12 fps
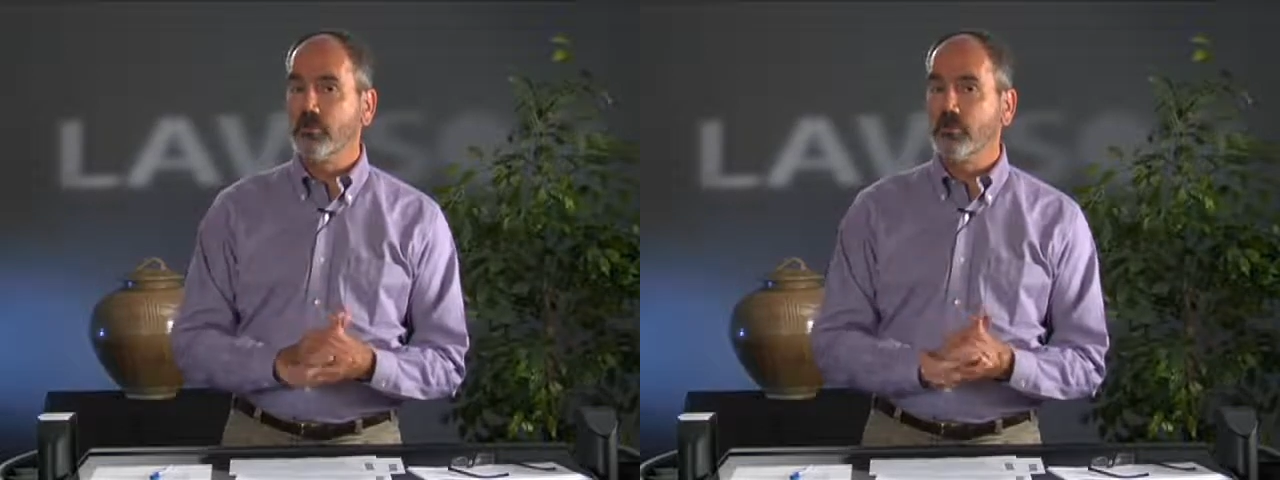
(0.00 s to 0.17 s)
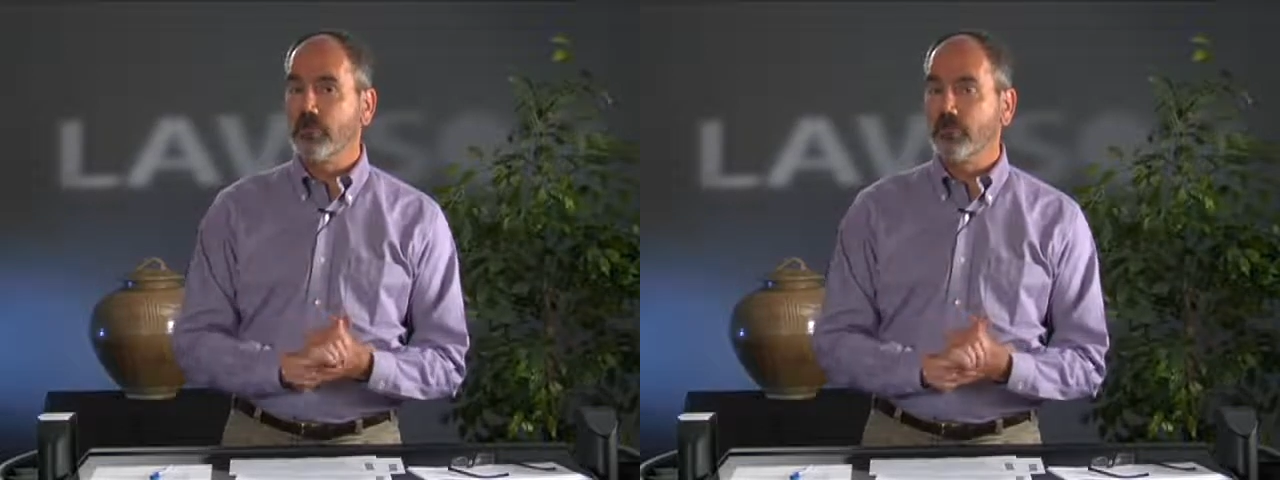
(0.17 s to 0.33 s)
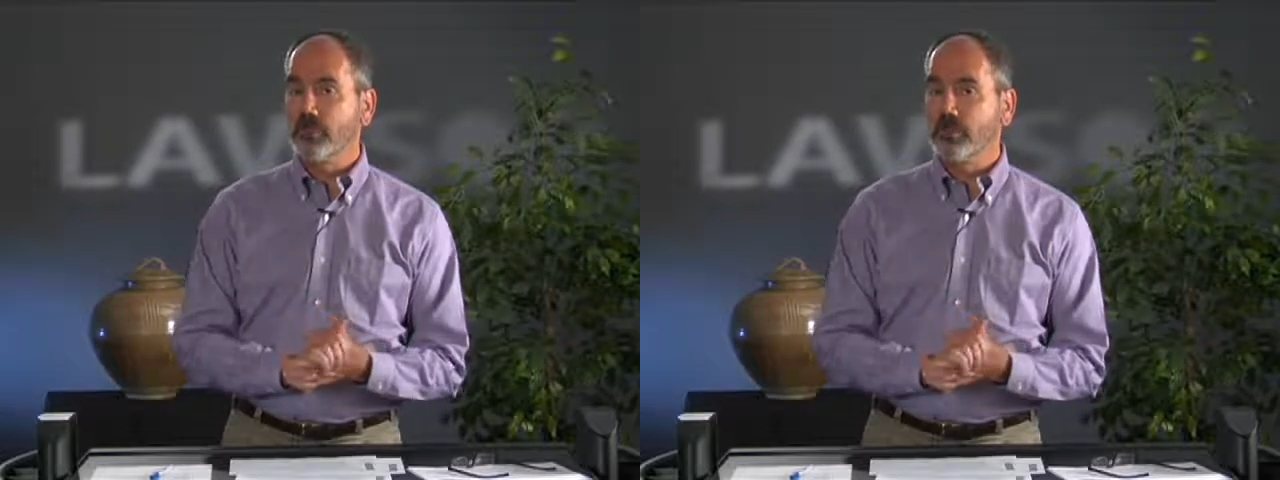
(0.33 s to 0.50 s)
the
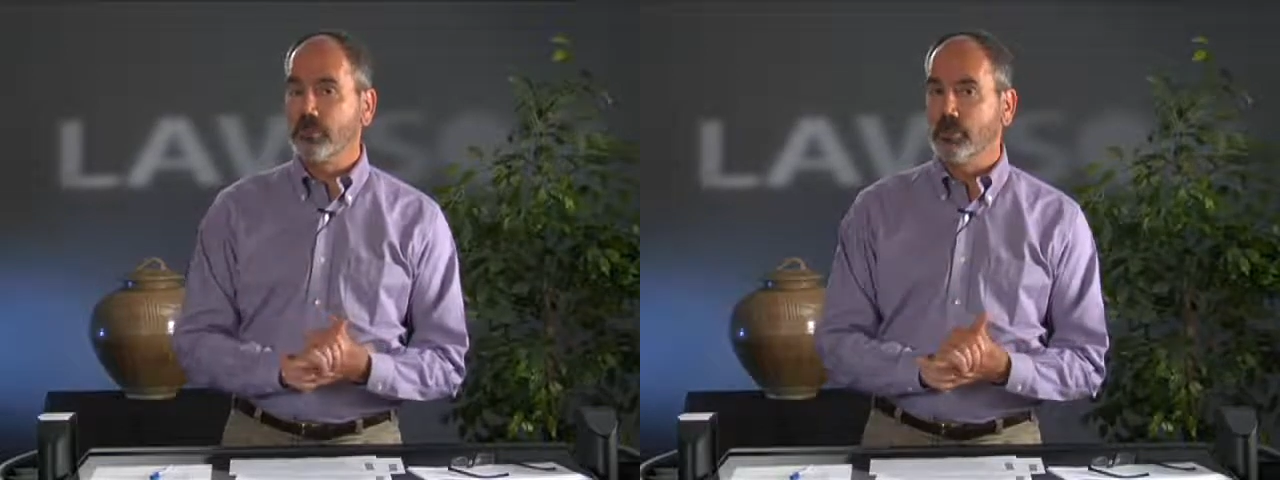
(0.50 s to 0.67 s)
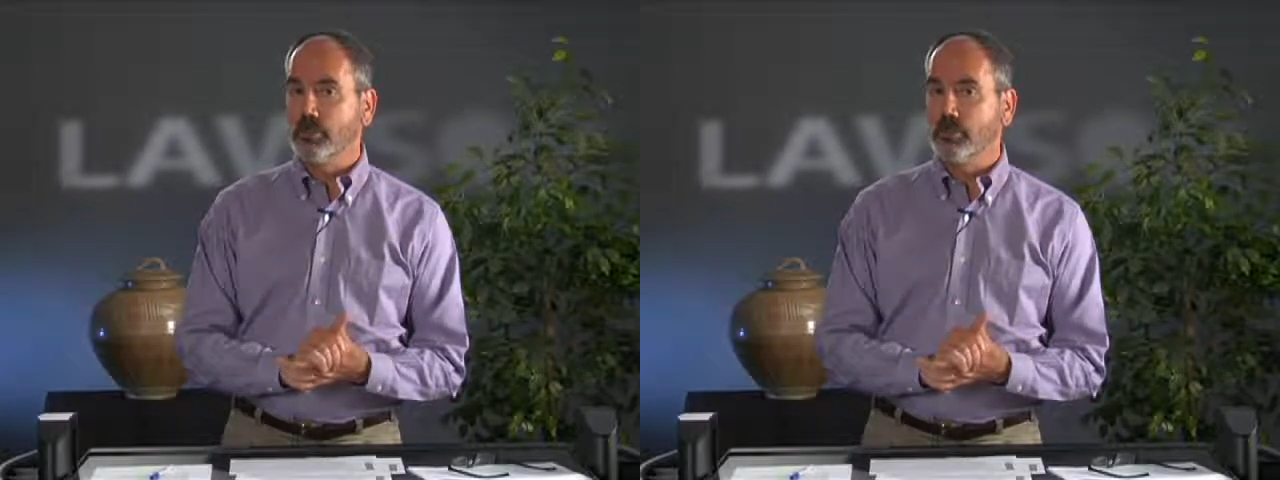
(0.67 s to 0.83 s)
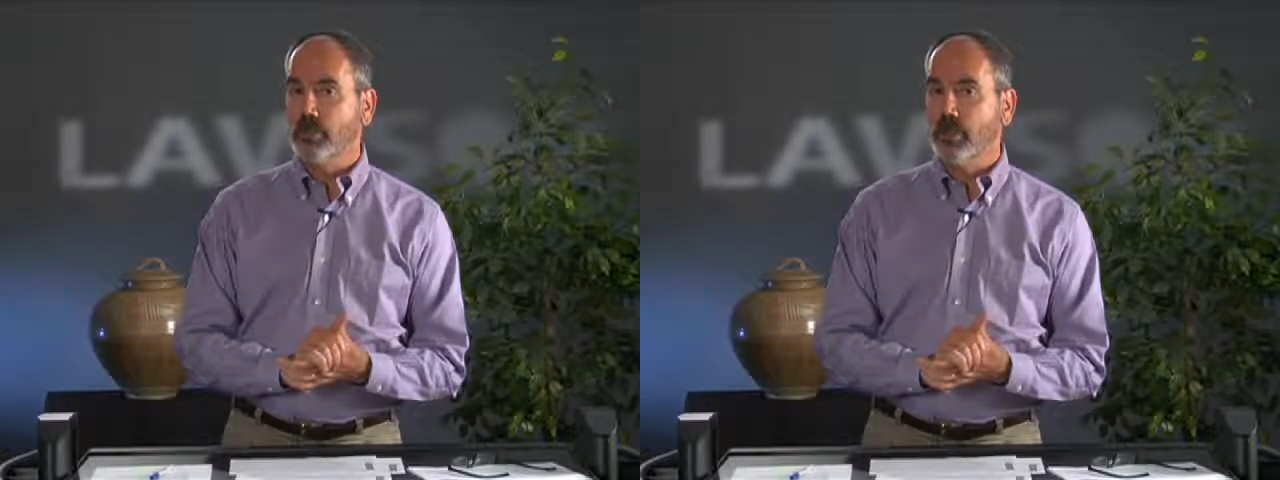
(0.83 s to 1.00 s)

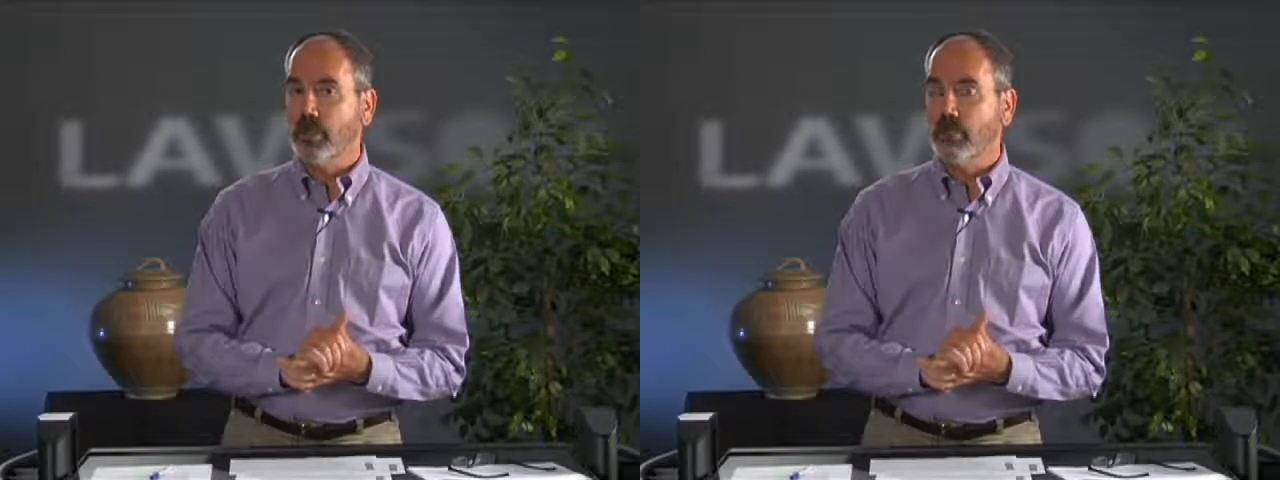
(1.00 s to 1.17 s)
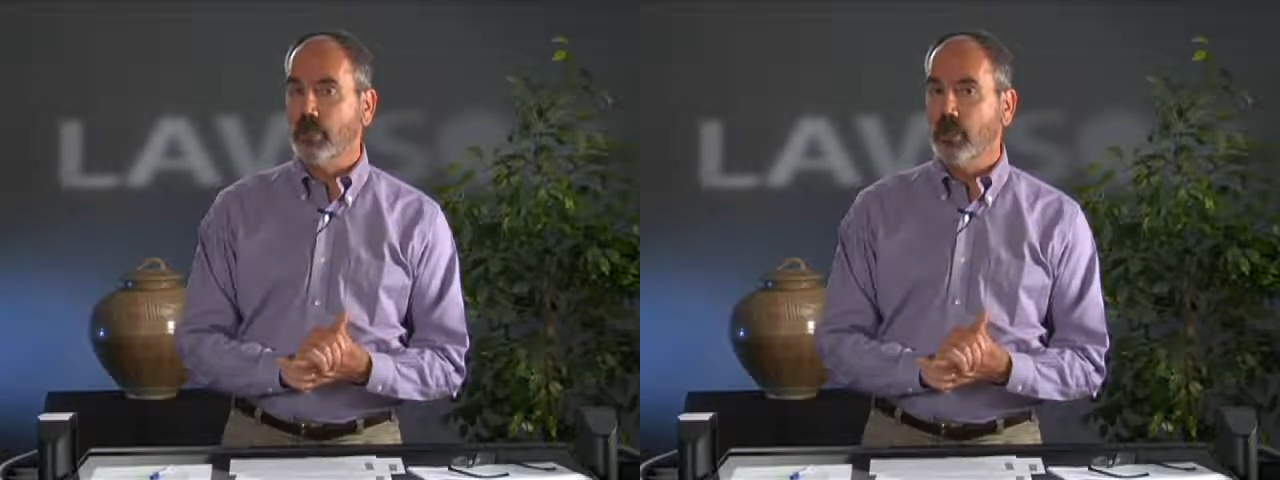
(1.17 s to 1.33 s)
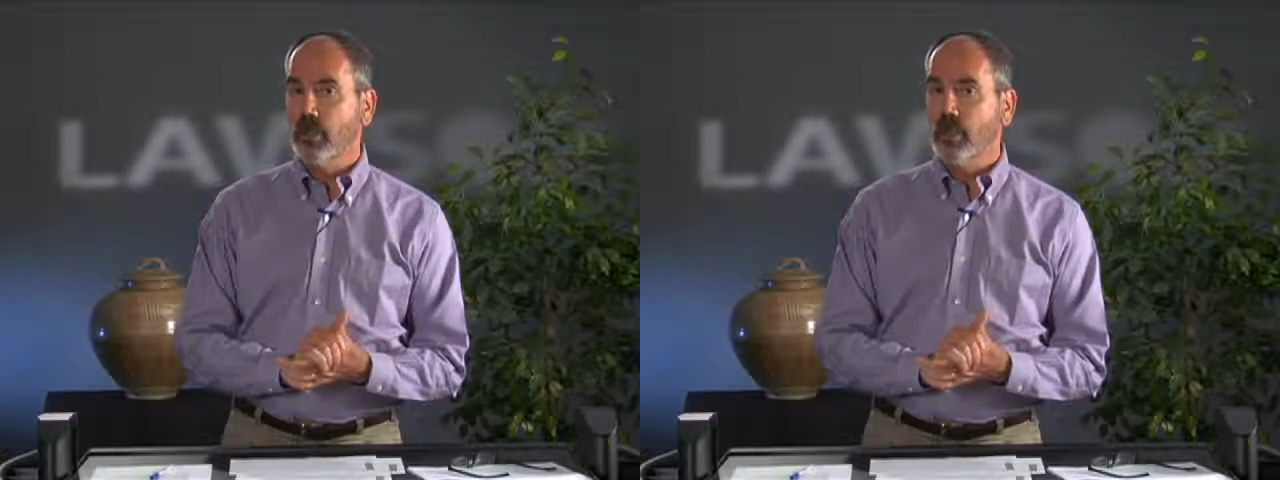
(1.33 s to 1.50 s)
decision is made.